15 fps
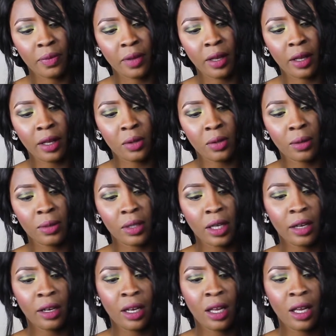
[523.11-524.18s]
Yeah, that's what I'm
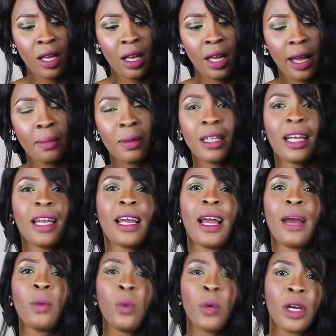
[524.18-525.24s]
saying. I mean, like,
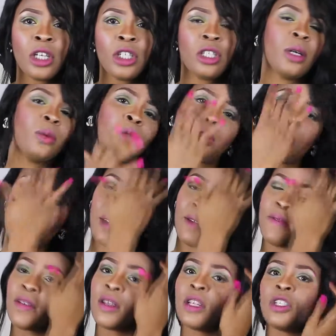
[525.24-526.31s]
I wish they would do their
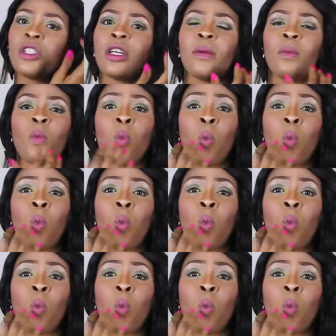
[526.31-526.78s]
finishing